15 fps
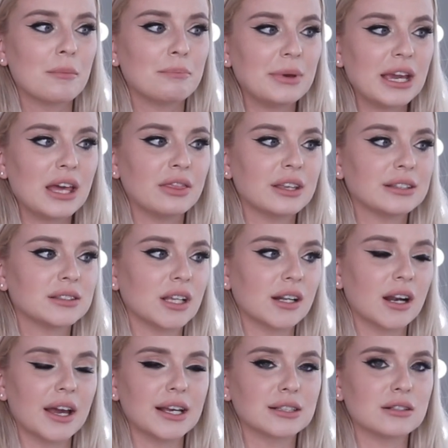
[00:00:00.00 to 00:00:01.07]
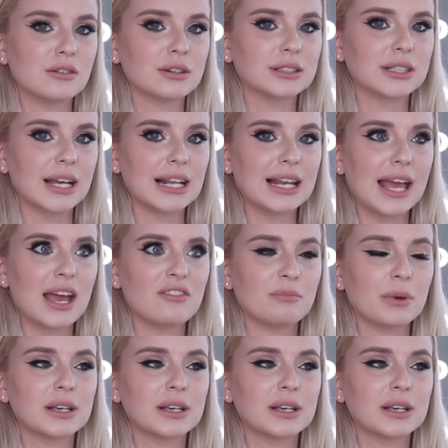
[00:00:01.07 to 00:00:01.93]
be in the sunlight as long as I live,